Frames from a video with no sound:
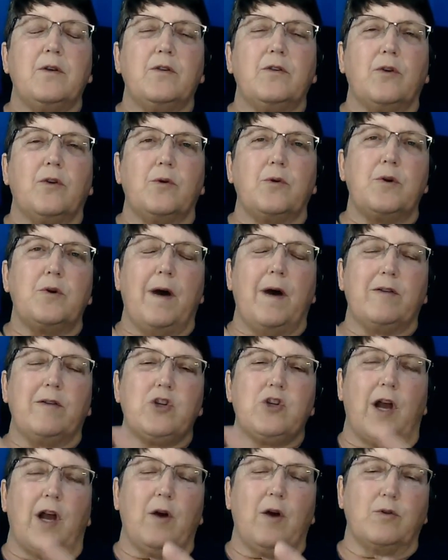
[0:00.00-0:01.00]
So you have a
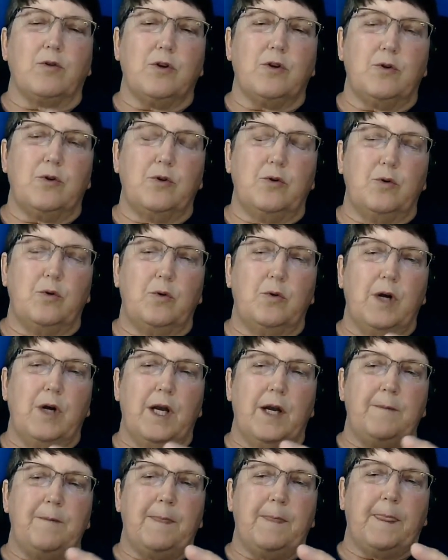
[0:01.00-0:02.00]
child who
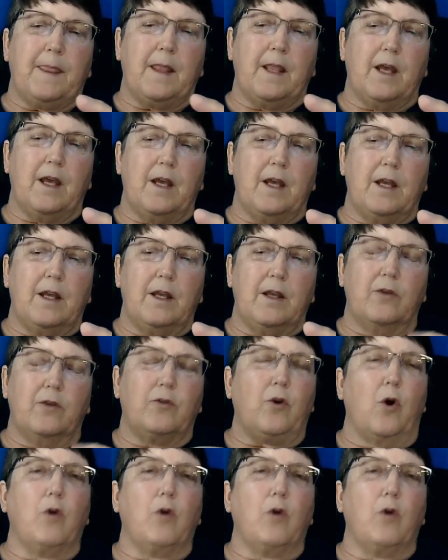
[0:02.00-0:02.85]
is